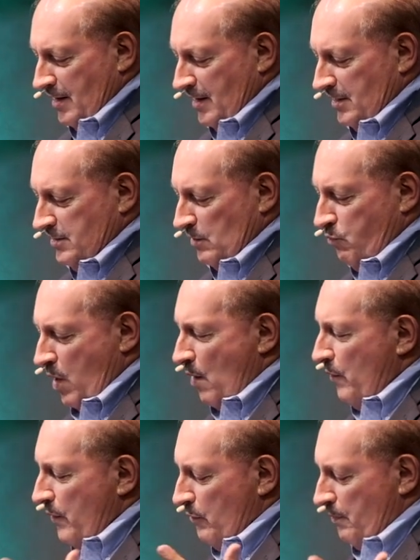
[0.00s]
he said
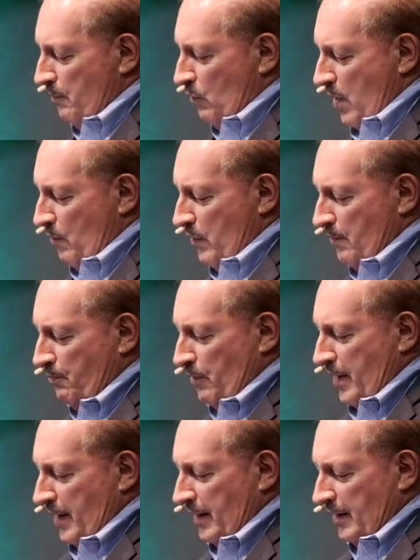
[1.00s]
while we were
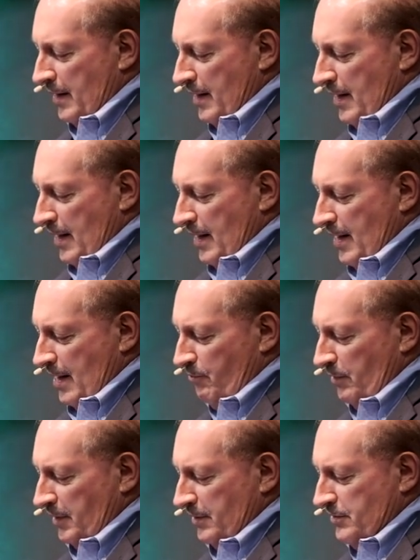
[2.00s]
praying, he
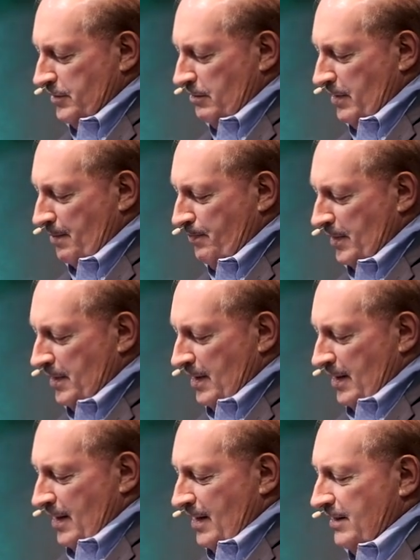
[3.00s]
hadn't really considered that, but
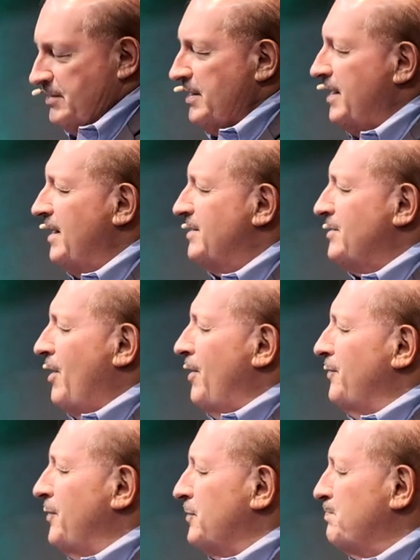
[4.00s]
he said he
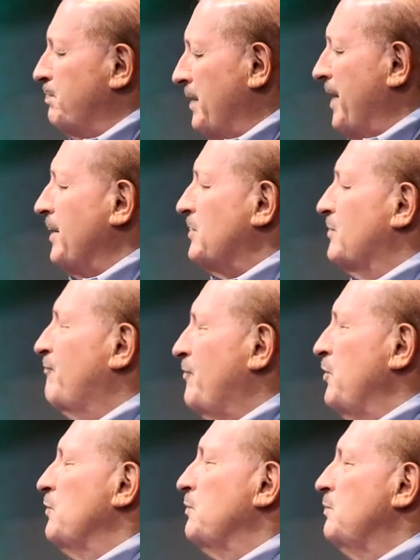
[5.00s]
saw this place
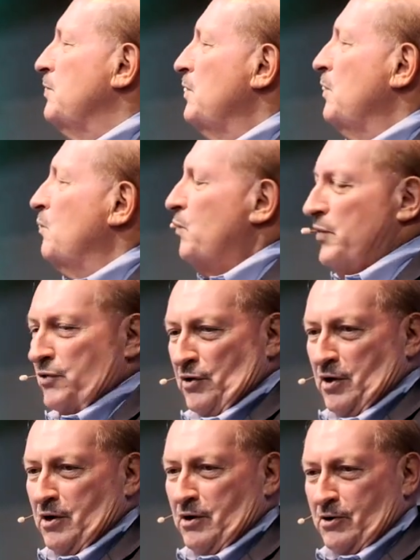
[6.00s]
filled with
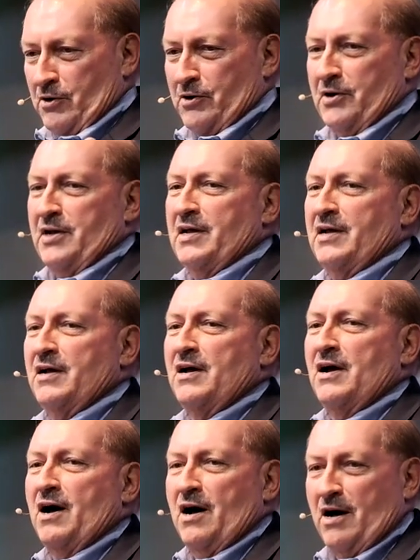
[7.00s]
hurting,
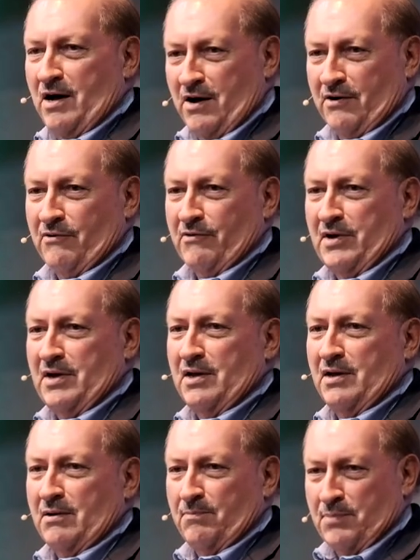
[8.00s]
hungry
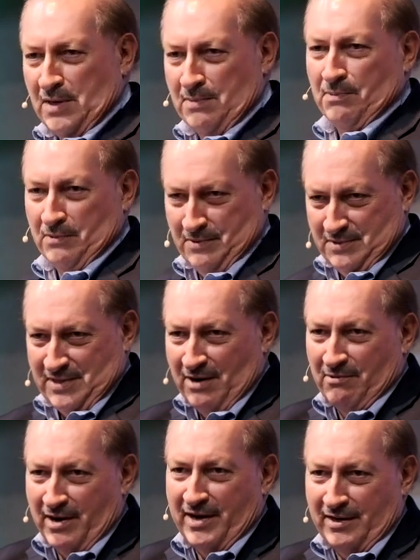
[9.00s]
people. Is
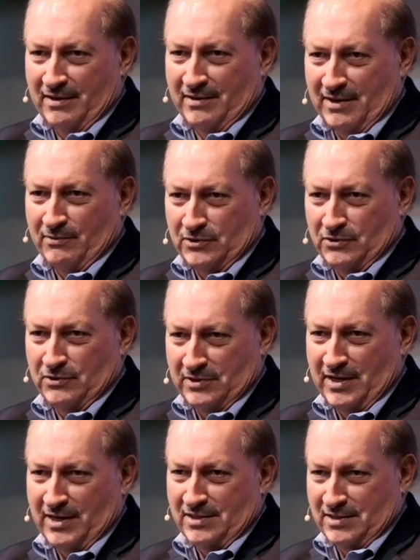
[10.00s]
that right? Is that what you
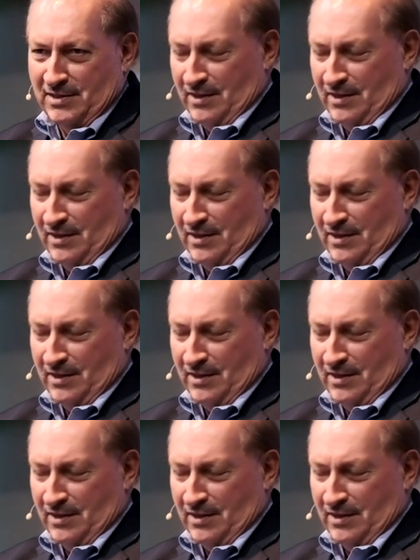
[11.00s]
said?